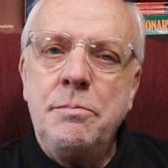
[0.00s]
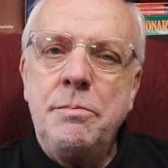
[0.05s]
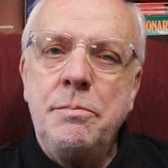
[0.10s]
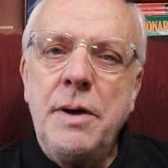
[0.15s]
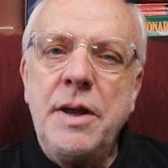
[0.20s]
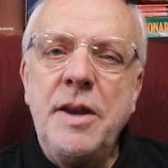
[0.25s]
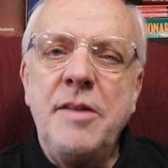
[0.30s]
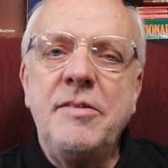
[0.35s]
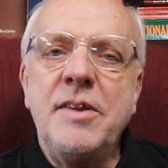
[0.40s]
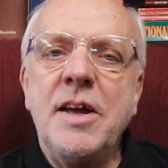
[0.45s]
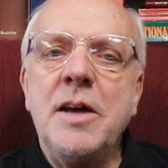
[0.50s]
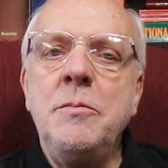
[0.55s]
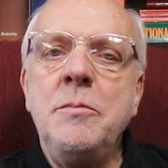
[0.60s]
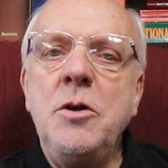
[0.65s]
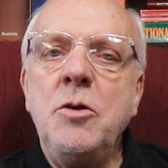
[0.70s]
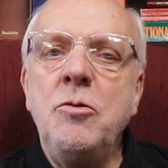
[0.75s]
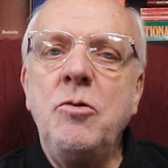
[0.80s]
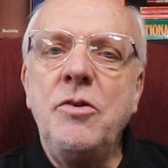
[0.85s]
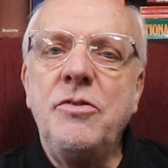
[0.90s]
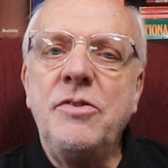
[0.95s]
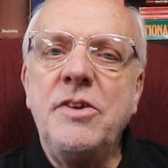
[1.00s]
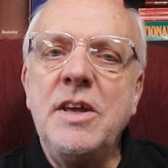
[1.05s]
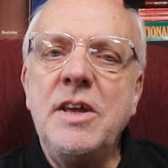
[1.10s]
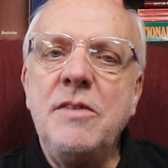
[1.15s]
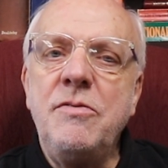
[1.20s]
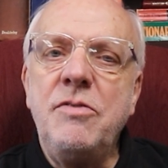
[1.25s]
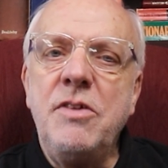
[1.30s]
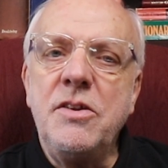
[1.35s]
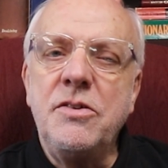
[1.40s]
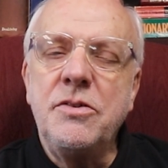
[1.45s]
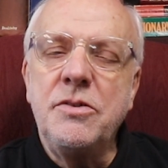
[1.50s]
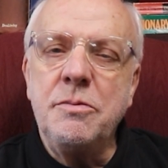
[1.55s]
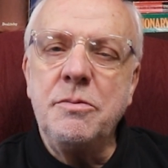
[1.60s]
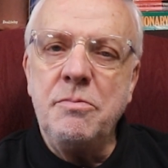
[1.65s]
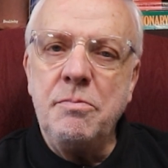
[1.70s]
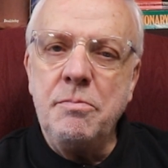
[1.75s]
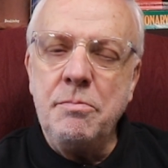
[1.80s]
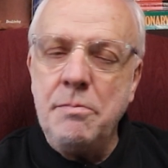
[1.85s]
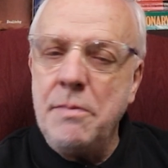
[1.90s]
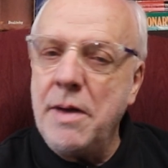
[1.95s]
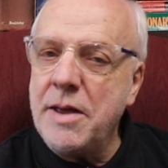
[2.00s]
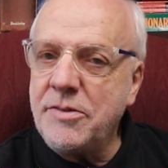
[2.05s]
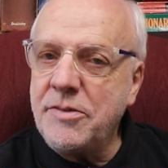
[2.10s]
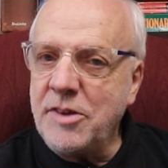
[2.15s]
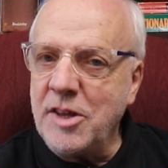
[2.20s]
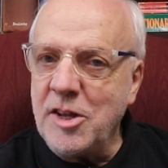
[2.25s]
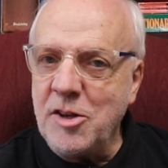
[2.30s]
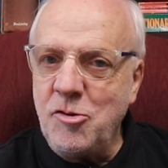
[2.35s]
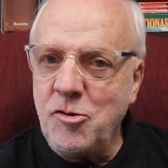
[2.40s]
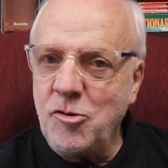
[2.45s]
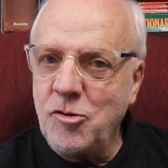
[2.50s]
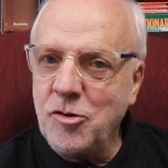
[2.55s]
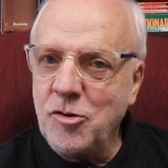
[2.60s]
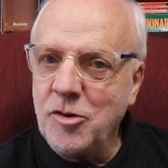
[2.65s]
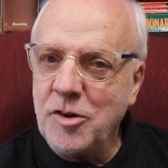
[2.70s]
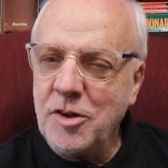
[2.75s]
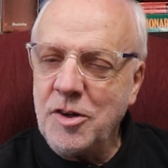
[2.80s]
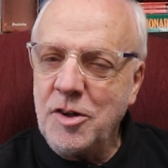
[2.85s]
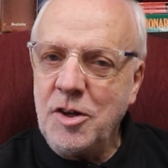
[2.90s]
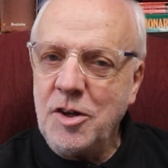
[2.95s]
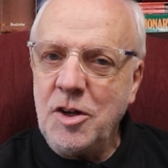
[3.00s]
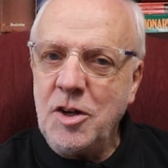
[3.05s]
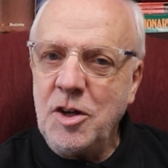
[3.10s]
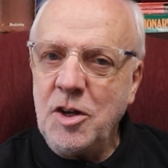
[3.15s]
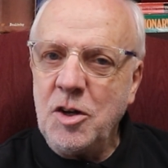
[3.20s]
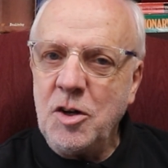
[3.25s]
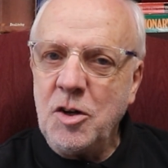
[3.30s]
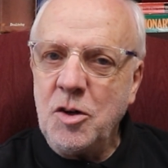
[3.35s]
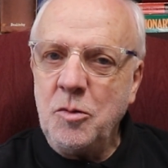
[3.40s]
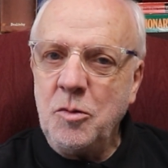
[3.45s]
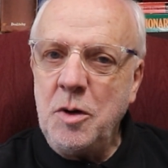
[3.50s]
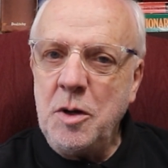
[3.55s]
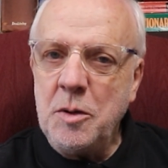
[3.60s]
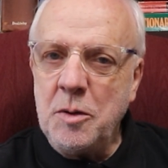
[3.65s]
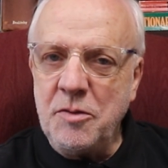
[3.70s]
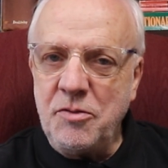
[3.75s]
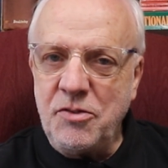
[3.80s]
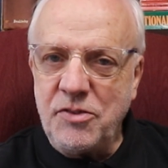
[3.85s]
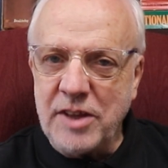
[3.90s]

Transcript: By the time you receive this message, we will have